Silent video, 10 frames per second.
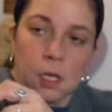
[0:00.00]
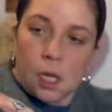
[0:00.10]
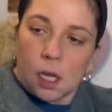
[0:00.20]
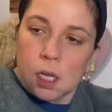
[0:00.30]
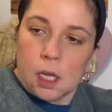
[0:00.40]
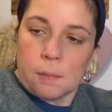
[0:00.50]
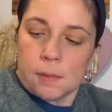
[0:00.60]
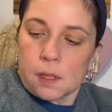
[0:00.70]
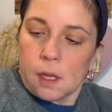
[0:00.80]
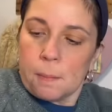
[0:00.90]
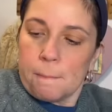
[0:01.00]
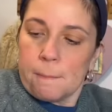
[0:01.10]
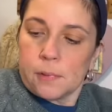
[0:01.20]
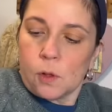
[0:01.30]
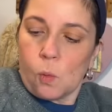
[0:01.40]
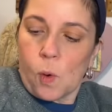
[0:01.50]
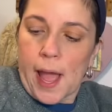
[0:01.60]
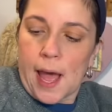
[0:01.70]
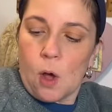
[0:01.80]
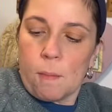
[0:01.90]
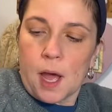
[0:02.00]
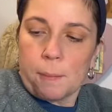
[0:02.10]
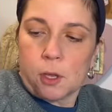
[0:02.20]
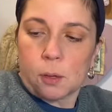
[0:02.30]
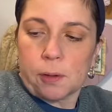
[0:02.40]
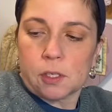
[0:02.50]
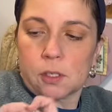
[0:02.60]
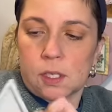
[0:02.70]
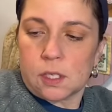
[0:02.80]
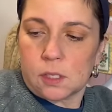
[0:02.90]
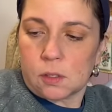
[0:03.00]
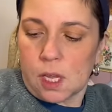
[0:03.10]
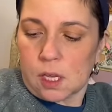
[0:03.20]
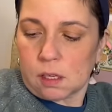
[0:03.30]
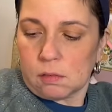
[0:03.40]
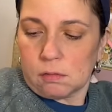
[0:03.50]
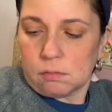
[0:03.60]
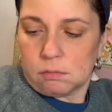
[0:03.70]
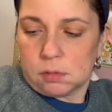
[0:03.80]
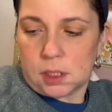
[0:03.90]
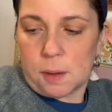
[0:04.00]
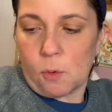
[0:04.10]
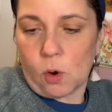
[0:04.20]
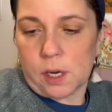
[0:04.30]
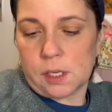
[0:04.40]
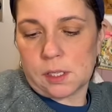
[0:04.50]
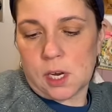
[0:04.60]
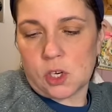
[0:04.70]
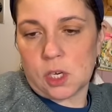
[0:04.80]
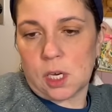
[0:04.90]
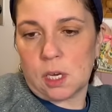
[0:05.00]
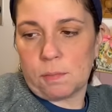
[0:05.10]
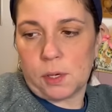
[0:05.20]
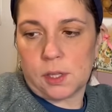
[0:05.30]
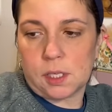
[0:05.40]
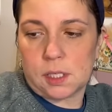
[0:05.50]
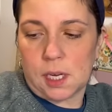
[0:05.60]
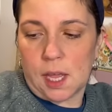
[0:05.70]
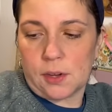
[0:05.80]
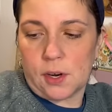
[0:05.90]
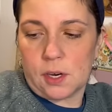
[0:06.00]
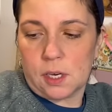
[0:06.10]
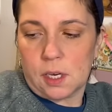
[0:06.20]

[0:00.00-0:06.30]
Um, the, the Wow Mom cookbook. So this is like some organization put this together